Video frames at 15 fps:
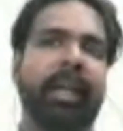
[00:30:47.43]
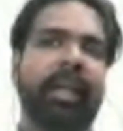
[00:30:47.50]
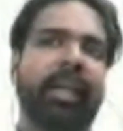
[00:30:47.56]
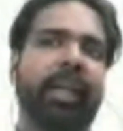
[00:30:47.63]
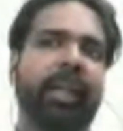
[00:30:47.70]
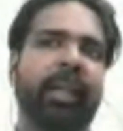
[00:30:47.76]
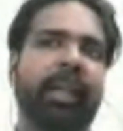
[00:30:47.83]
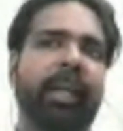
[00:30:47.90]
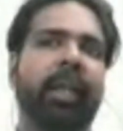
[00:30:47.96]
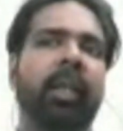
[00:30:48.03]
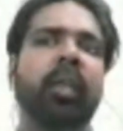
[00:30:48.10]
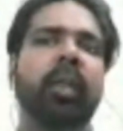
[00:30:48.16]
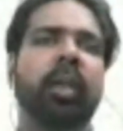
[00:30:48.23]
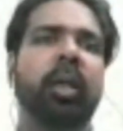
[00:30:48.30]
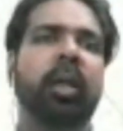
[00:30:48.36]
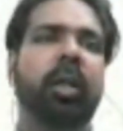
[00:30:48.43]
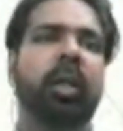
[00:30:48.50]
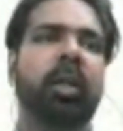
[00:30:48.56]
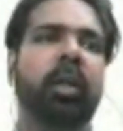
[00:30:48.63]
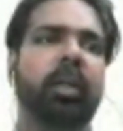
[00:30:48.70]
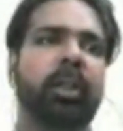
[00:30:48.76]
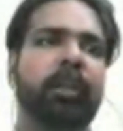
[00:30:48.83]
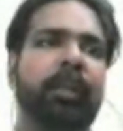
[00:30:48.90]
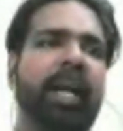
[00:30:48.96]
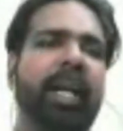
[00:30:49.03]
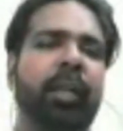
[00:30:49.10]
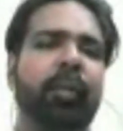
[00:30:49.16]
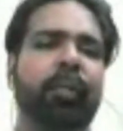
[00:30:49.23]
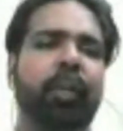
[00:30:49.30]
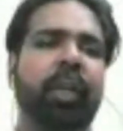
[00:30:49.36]
in the uh, span of
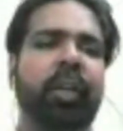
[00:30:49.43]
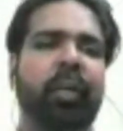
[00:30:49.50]
literary